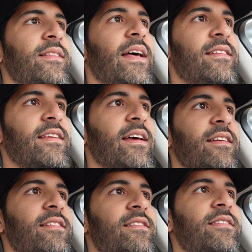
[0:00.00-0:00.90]
that
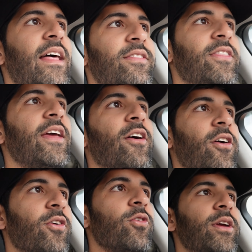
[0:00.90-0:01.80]
says that they
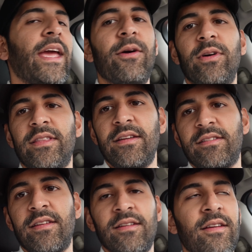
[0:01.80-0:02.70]
are okay with
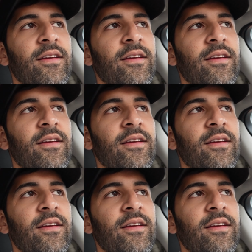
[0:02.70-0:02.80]
this.